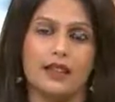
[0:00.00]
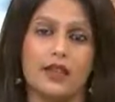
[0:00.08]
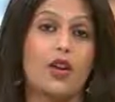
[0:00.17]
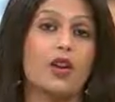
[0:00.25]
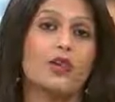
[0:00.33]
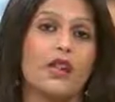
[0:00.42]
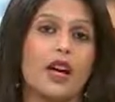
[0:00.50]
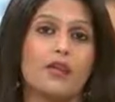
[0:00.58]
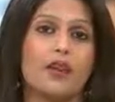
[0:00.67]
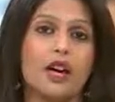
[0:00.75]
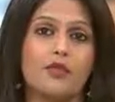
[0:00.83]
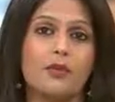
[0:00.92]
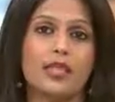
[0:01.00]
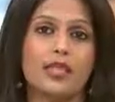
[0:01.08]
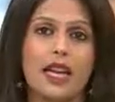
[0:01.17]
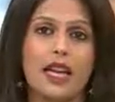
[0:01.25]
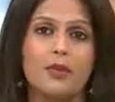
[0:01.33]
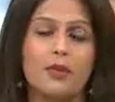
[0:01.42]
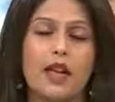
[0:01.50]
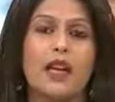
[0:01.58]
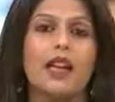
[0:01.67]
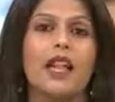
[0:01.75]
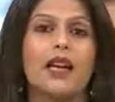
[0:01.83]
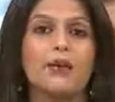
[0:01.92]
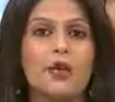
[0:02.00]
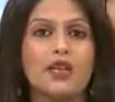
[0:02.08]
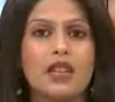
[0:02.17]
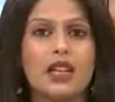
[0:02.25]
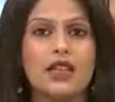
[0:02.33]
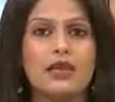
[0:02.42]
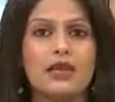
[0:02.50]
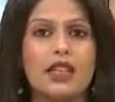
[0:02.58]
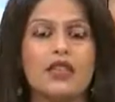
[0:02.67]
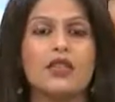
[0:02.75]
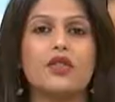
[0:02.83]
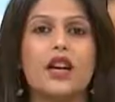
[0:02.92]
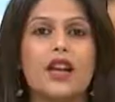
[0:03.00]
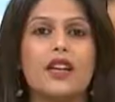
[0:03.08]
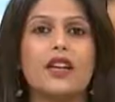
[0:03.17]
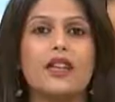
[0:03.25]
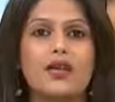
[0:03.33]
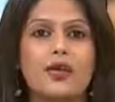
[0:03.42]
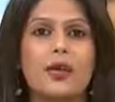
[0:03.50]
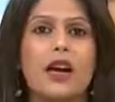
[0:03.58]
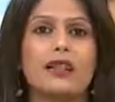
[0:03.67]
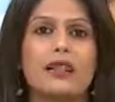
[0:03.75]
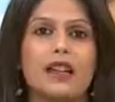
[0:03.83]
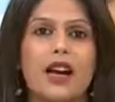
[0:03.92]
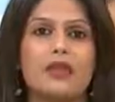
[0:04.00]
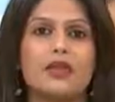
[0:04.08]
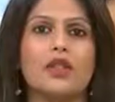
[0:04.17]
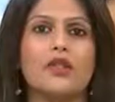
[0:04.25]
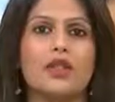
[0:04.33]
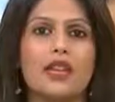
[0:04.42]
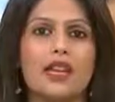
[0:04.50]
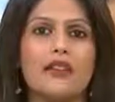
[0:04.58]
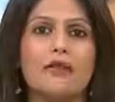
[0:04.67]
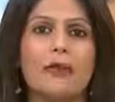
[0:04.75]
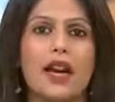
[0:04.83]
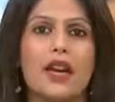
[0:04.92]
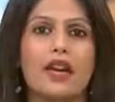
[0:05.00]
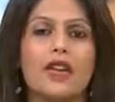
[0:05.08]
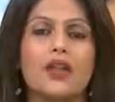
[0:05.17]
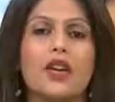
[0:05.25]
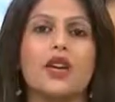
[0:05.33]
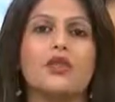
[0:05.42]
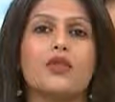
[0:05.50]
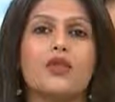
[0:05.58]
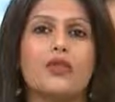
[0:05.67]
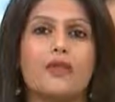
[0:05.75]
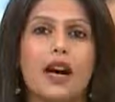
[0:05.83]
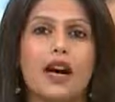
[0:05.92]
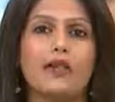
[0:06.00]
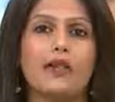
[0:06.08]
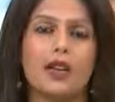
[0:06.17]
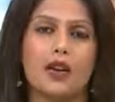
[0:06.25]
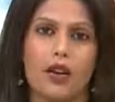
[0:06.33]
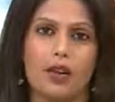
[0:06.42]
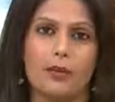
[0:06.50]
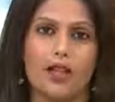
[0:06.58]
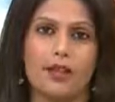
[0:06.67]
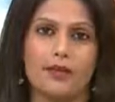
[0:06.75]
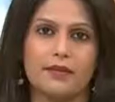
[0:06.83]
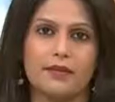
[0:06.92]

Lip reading: Not without government help. Like most countries, China too has announced a relief package to revive the economy.